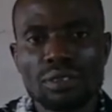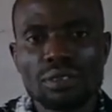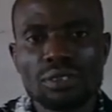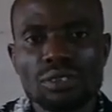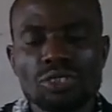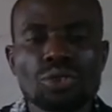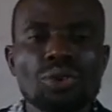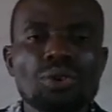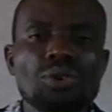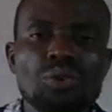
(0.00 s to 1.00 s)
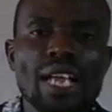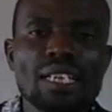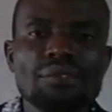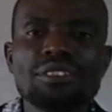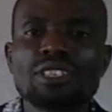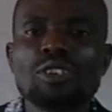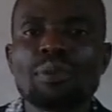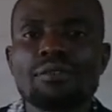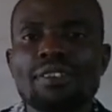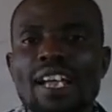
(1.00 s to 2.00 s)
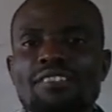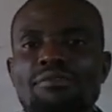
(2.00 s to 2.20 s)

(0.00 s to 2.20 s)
So we are given 0.5 minutes, that